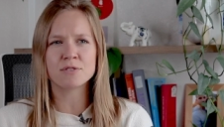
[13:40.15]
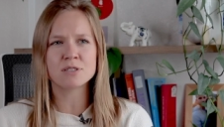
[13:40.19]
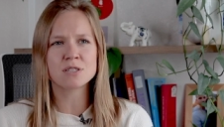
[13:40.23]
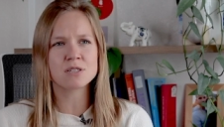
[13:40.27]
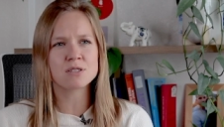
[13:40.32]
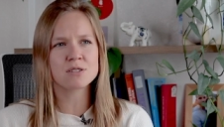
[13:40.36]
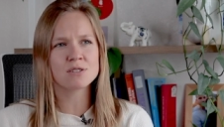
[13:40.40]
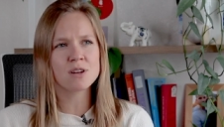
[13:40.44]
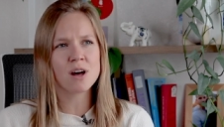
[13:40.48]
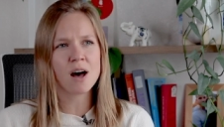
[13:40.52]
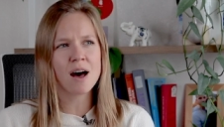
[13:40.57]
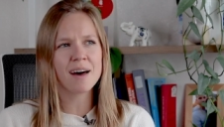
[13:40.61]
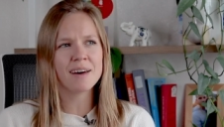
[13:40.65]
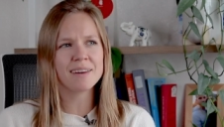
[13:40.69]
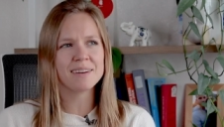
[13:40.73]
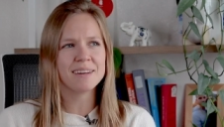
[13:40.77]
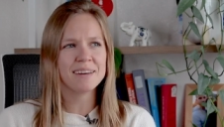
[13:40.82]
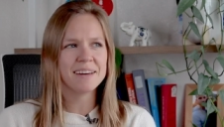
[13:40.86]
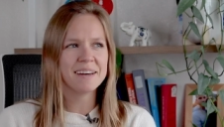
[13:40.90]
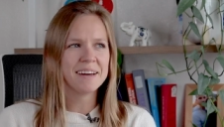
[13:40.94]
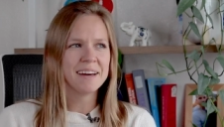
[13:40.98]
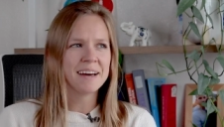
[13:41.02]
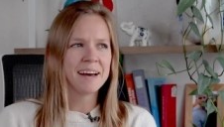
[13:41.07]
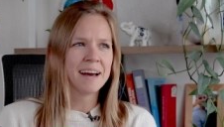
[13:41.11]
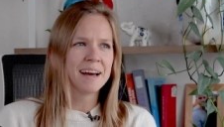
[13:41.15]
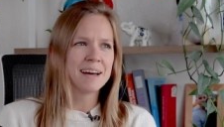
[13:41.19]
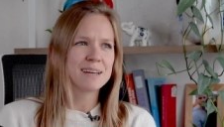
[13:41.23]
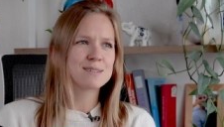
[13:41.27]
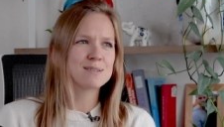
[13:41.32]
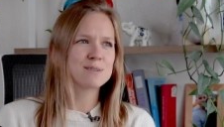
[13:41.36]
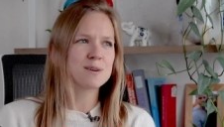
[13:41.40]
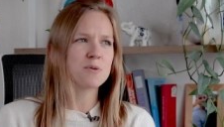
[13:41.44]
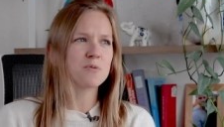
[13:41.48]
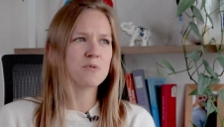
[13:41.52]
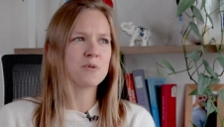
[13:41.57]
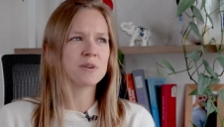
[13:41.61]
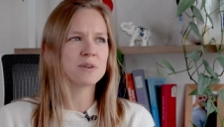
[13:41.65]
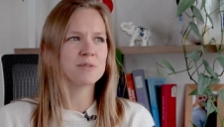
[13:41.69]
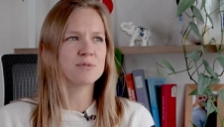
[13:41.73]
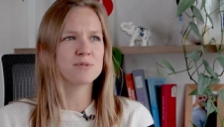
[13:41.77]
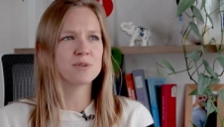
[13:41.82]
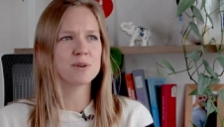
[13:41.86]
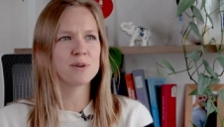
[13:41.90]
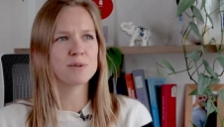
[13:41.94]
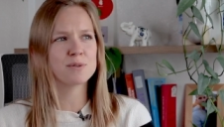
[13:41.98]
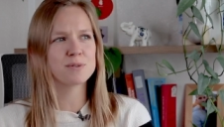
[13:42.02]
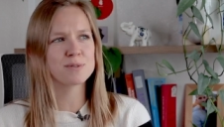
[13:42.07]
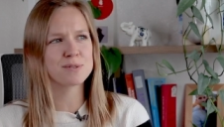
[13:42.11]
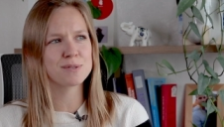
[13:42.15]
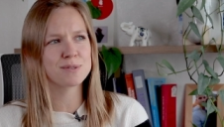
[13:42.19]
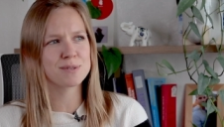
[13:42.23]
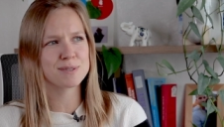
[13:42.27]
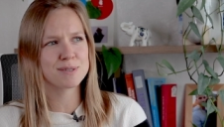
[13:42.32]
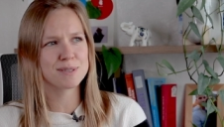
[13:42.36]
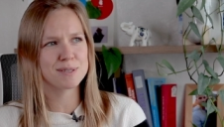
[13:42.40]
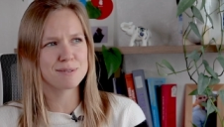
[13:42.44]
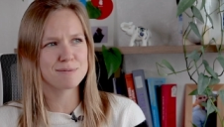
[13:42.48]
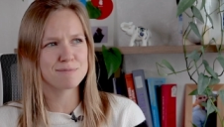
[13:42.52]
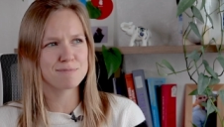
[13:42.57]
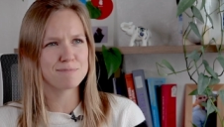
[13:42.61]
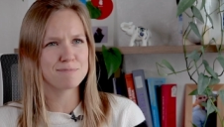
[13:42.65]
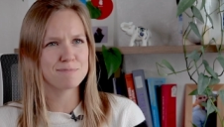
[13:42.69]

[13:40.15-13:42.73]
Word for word: It's not one of those